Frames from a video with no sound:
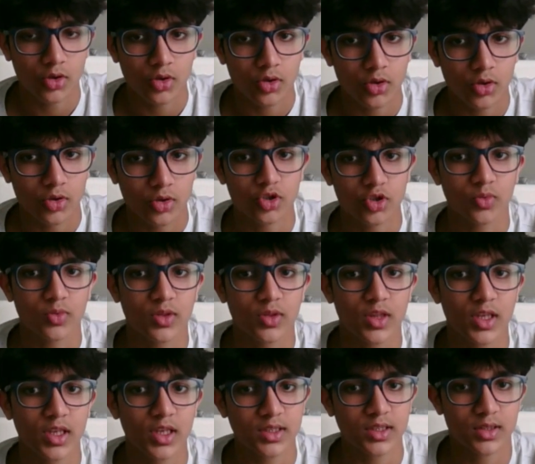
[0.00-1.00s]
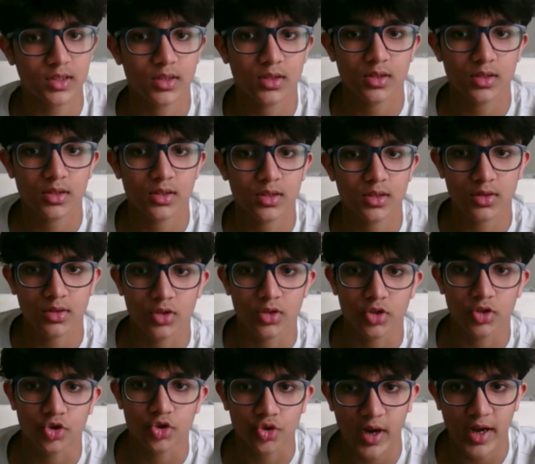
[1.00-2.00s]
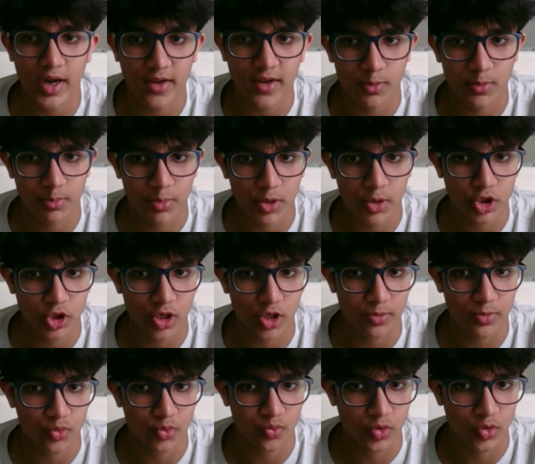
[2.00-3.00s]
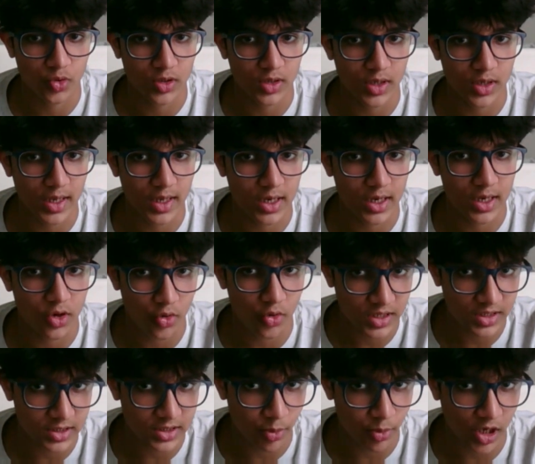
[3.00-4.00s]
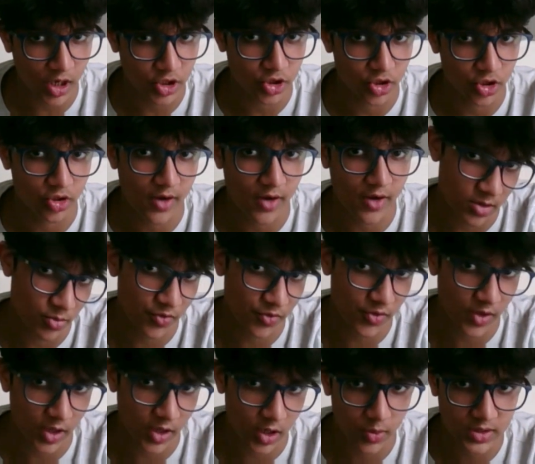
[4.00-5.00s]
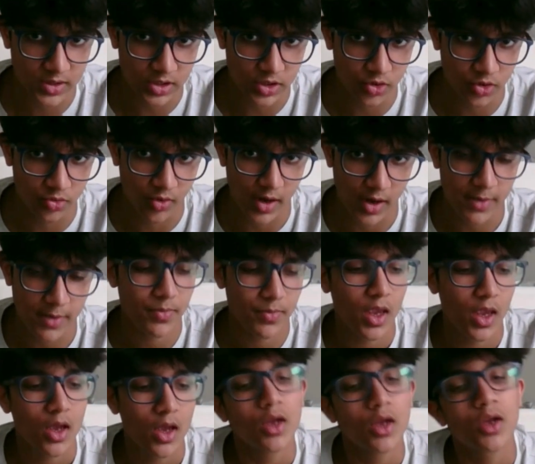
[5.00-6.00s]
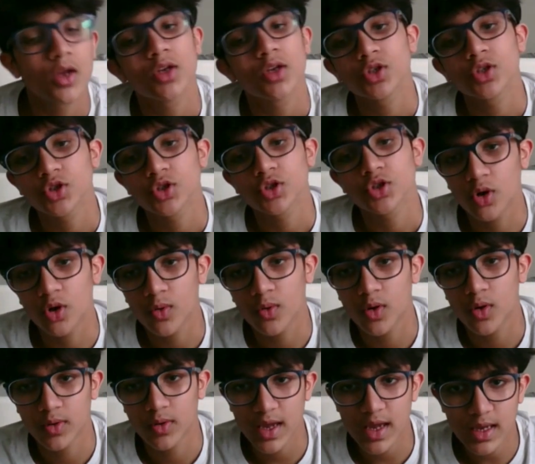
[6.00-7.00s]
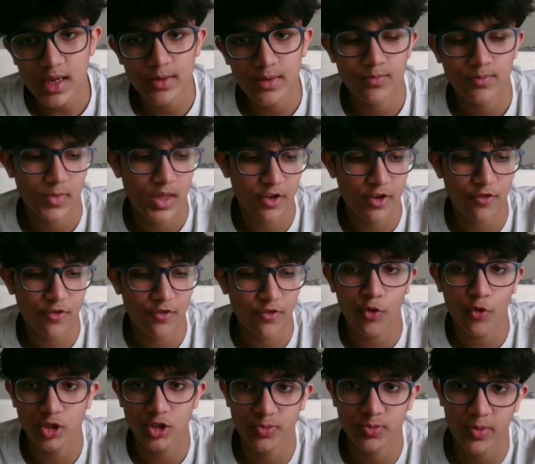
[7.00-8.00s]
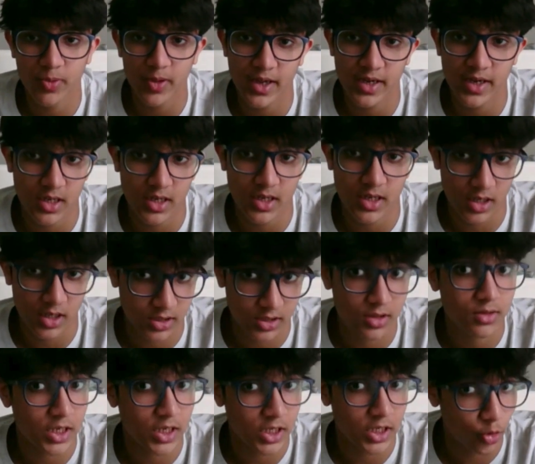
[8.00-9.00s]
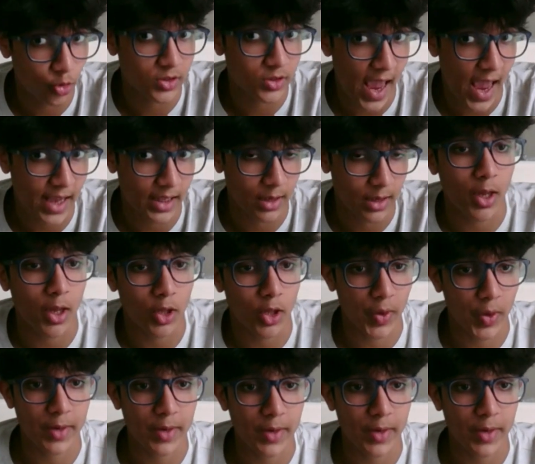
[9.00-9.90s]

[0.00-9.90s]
So the trading of the bishops would increase the pressure after like a move like queen c2, right? So, okay, e4 is played because e2 was hanging, by the way.